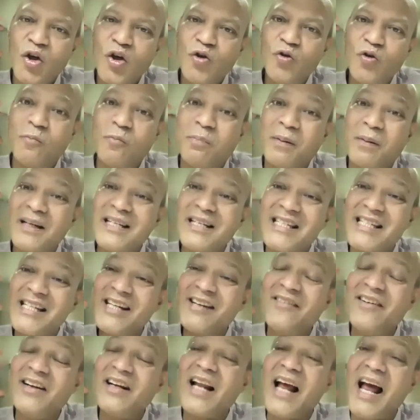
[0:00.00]
You
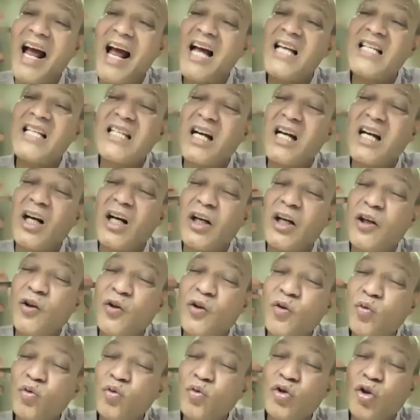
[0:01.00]
perceive it as a
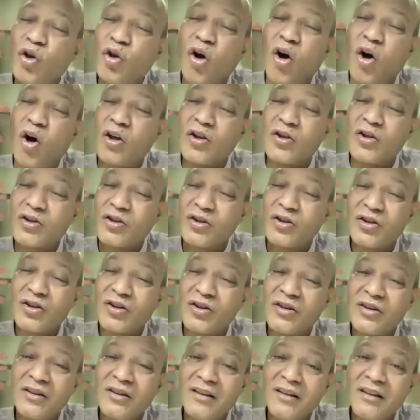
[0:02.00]
huge
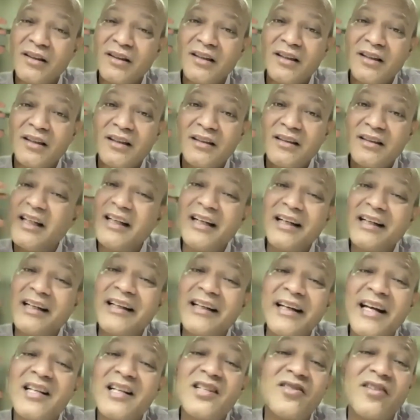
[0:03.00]
loss. Then it
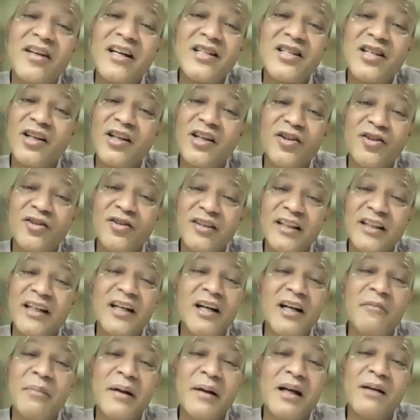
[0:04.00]
creates stress in you. Then
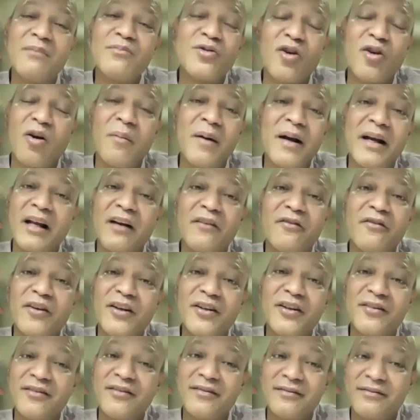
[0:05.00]
it becomes traumatic for
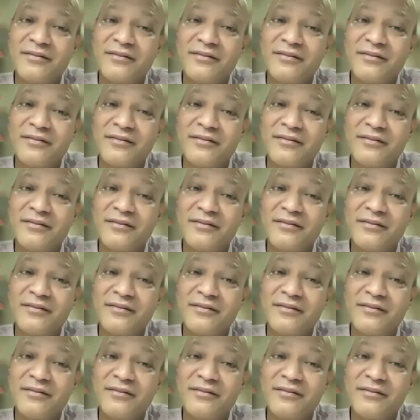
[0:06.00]
you.